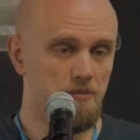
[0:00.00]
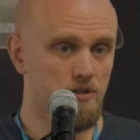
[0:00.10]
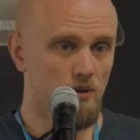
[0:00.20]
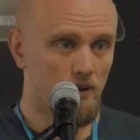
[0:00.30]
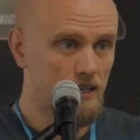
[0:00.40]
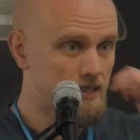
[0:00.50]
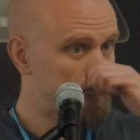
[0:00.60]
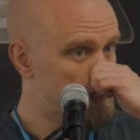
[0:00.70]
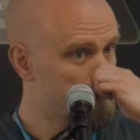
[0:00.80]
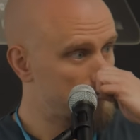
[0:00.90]
So I
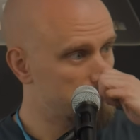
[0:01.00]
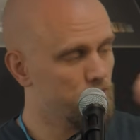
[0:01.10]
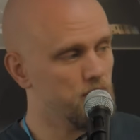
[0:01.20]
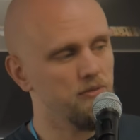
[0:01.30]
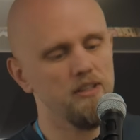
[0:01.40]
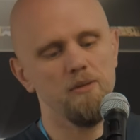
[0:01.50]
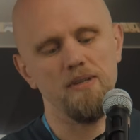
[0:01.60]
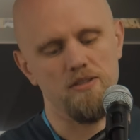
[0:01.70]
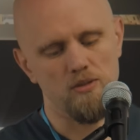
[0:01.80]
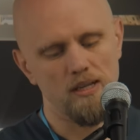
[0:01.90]
said spec-driven
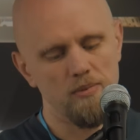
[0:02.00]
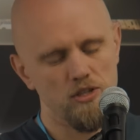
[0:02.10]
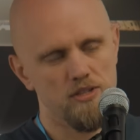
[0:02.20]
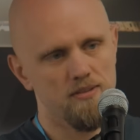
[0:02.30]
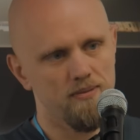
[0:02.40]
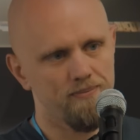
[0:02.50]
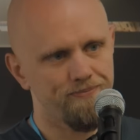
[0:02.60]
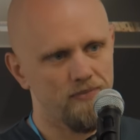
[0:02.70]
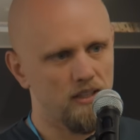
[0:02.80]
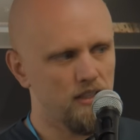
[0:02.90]
development. So let me just
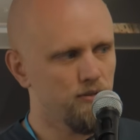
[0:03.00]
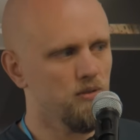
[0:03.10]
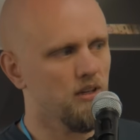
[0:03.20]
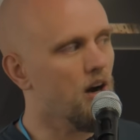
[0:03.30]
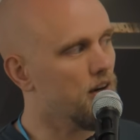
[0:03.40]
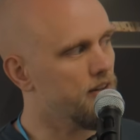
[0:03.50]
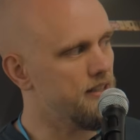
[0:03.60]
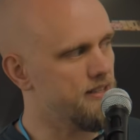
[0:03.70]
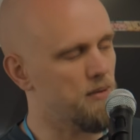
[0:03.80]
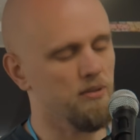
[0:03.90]
give you a
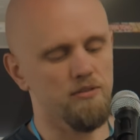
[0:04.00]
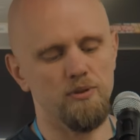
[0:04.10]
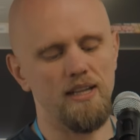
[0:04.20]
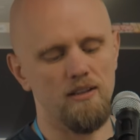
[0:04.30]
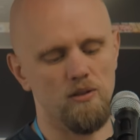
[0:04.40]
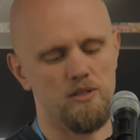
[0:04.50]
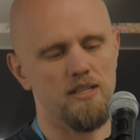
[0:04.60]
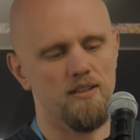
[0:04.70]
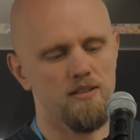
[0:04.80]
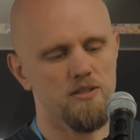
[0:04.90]
concrete example of what that looks
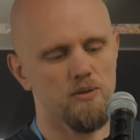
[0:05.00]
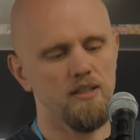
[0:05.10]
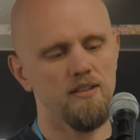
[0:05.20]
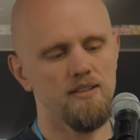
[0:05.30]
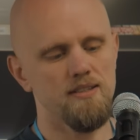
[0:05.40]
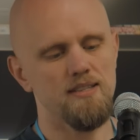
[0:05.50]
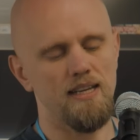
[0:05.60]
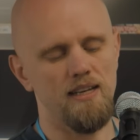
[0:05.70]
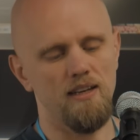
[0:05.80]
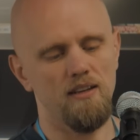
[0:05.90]
like. So here is
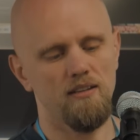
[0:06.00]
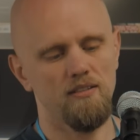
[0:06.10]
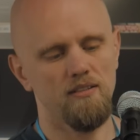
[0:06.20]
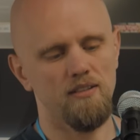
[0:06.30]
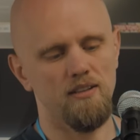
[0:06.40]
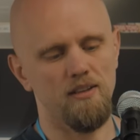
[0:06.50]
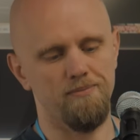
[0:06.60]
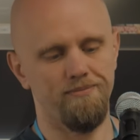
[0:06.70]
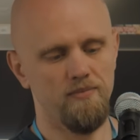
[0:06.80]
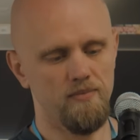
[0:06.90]
a
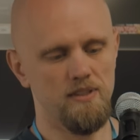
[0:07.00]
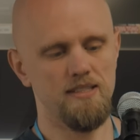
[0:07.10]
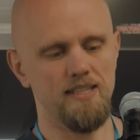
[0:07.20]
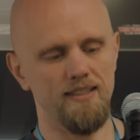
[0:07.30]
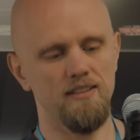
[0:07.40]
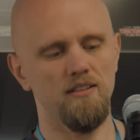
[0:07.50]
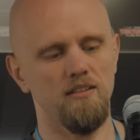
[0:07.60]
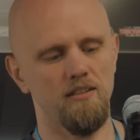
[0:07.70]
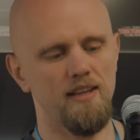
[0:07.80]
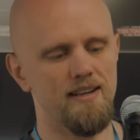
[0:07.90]
tiny
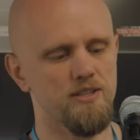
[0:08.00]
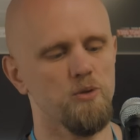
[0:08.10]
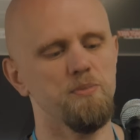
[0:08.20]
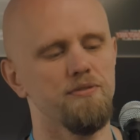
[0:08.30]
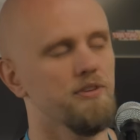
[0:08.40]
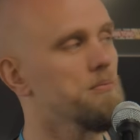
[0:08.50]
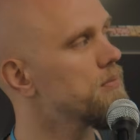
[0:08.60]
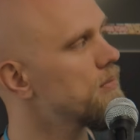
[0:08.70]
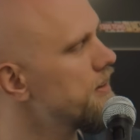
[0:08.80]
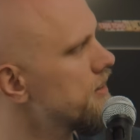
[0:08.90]
little excerpt
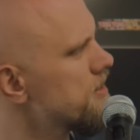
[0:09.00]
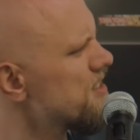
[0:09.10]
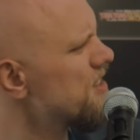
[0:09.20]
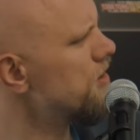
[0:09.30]
from, I think this is the